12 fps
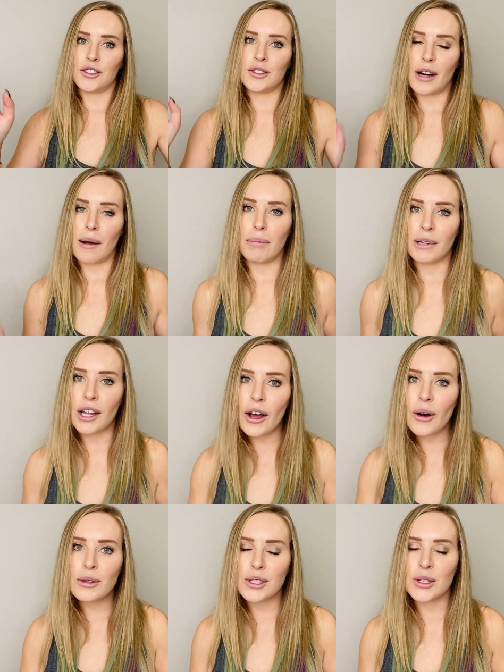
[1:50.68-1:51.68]
drop
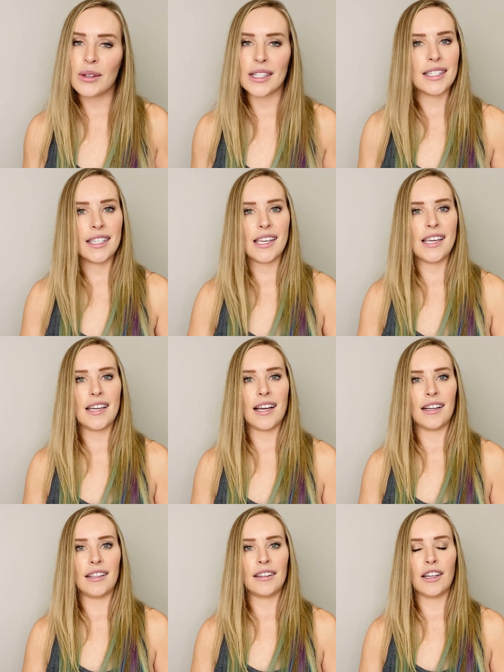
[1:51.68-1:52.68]
below so you can
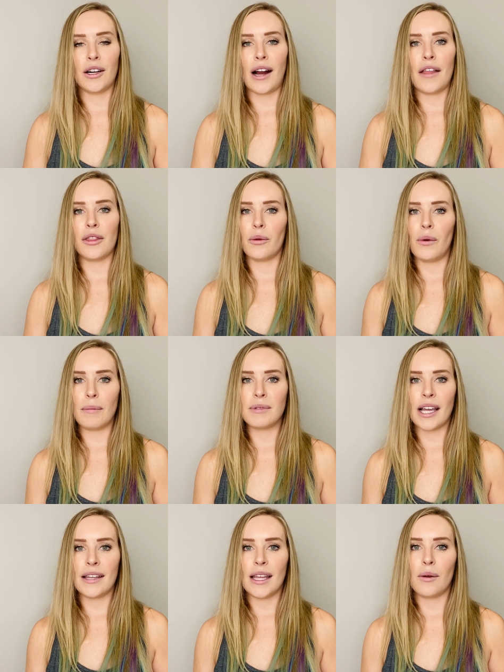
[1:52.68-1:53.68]
see they're on their website.